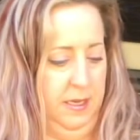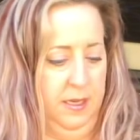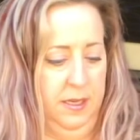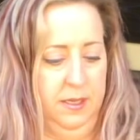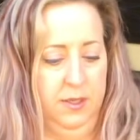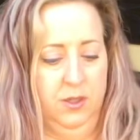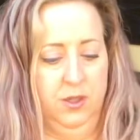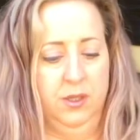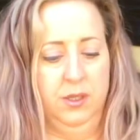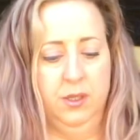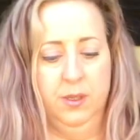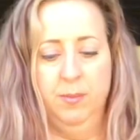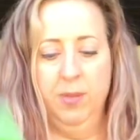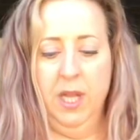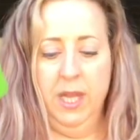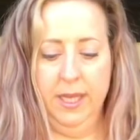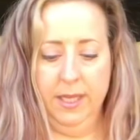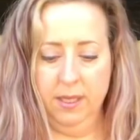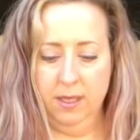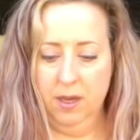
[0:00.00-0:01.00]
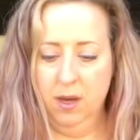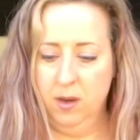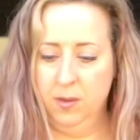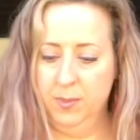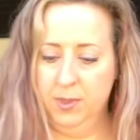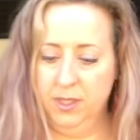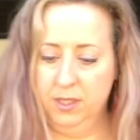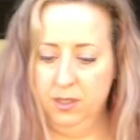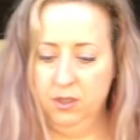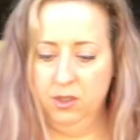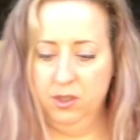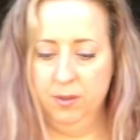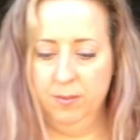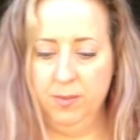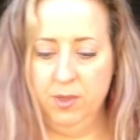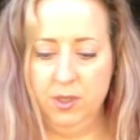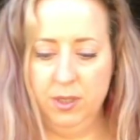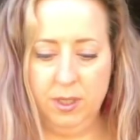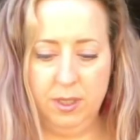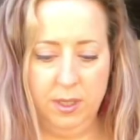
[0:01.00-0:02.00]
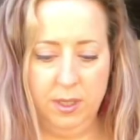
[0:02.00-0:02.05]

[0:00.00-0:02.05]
Just a blank composition book.